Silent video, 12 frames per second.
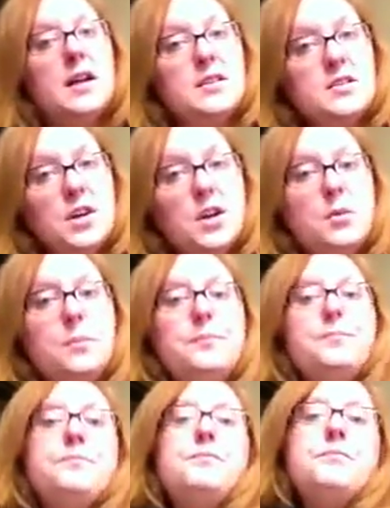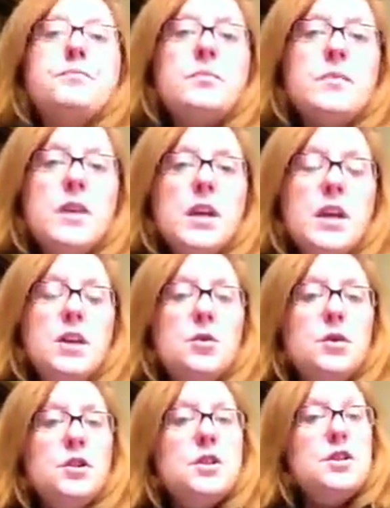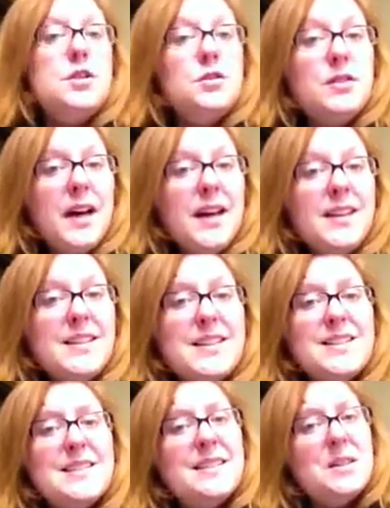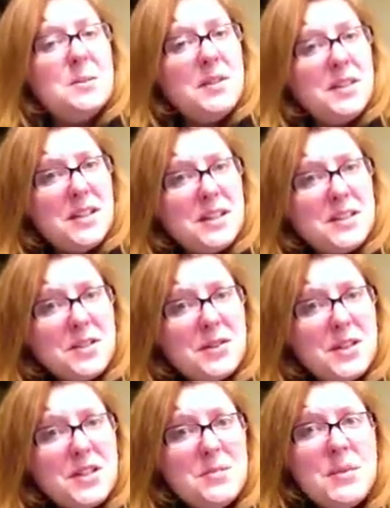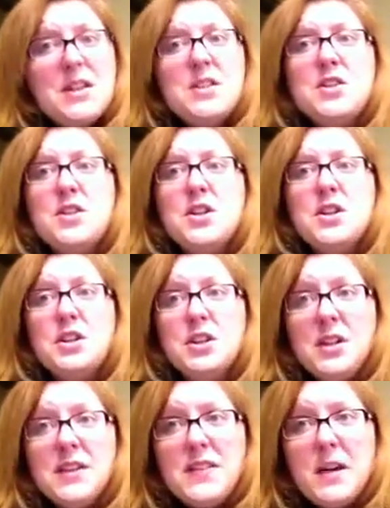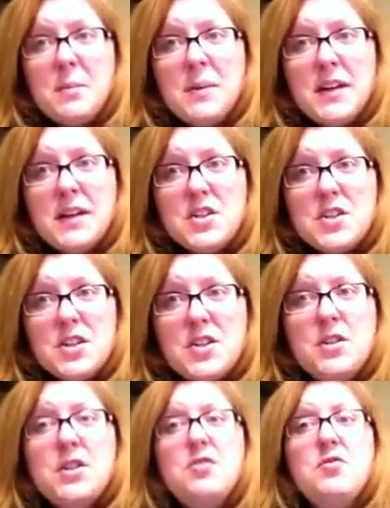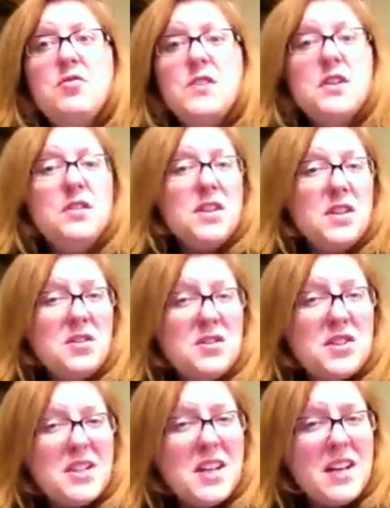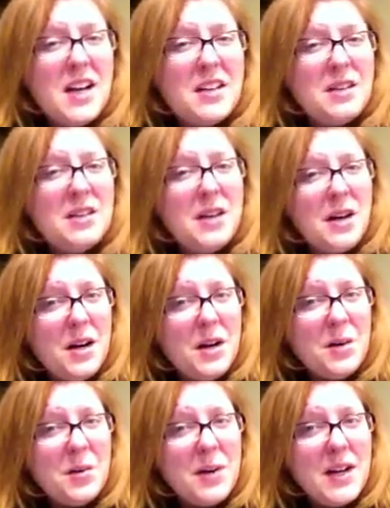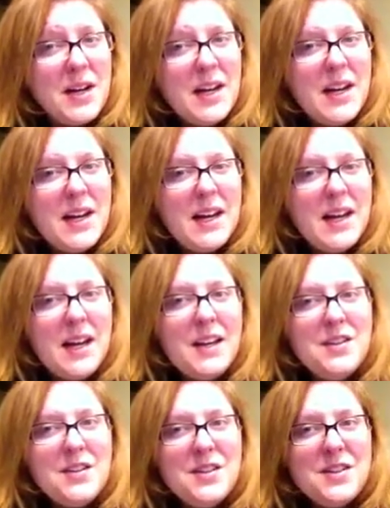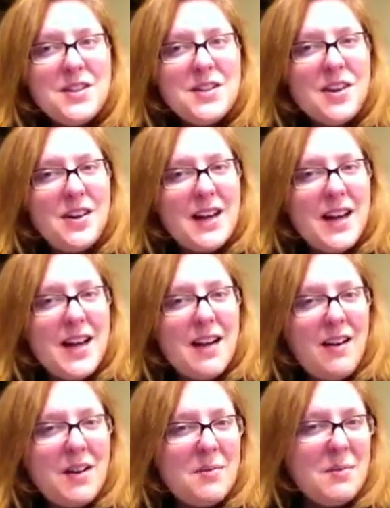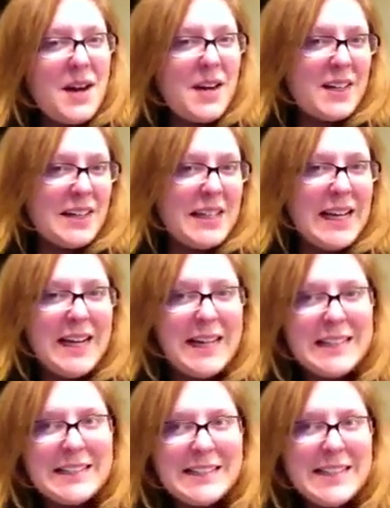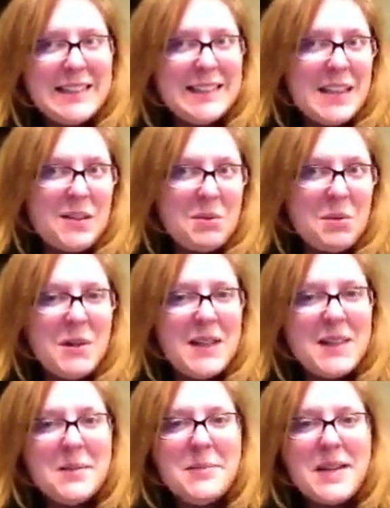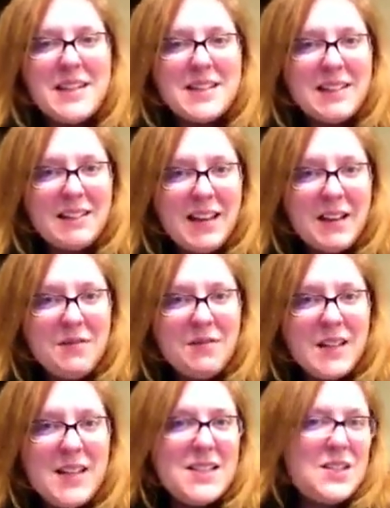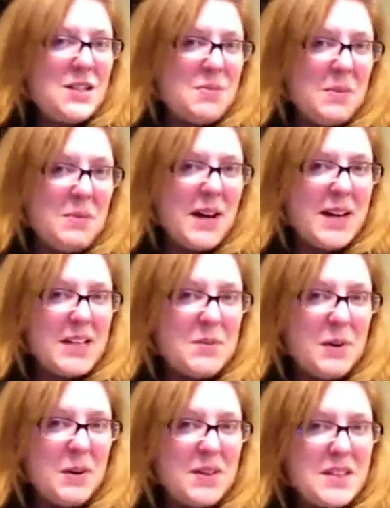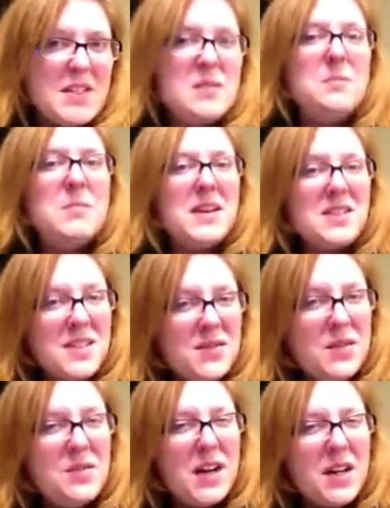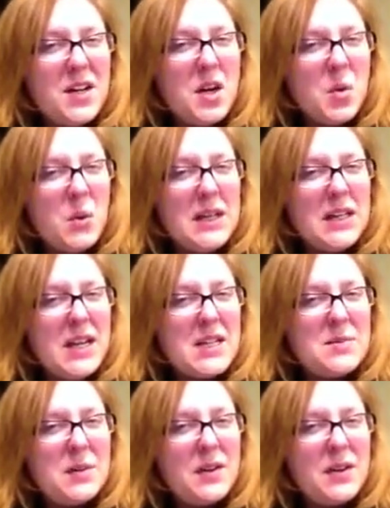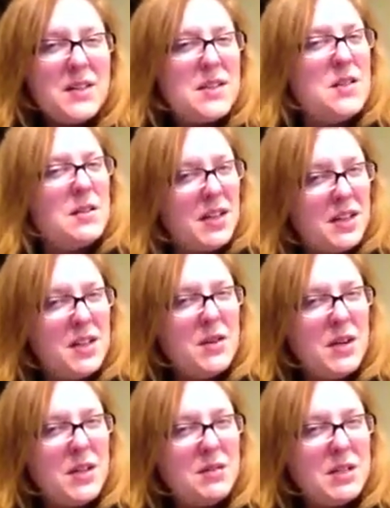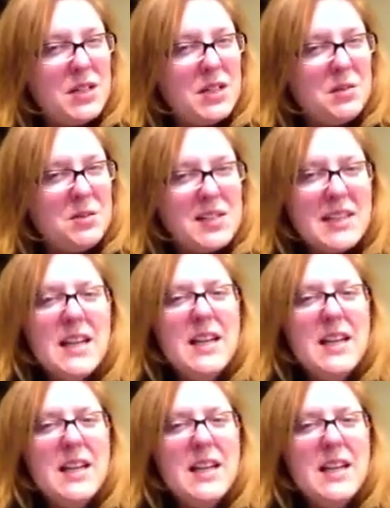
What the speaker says: So in order to do that, it takes a little bit of concentration because you're going to look at that pitch, you're going to feel that you're singing kind of low, and you're going to start automatically accidentally throwing in the bass clef. That's just been my experience, especially if you've got note reading experience and you kind of know how to read notes.